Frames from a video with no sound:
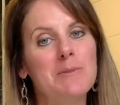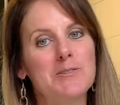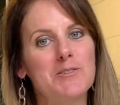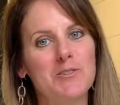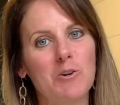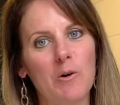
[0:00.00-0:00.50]

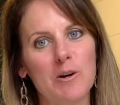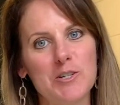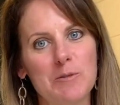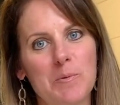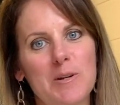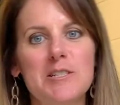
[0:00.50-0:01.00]
Mrs.
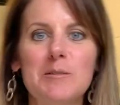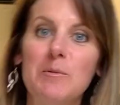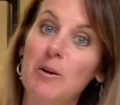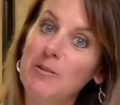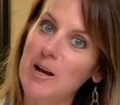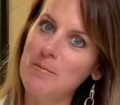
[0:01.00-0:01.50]
Corish, your
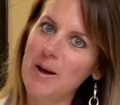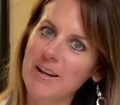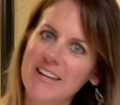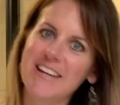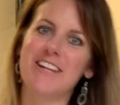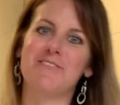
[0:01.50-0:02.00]
principal. Come on
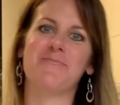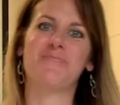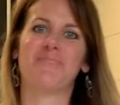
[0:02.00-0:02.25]
in.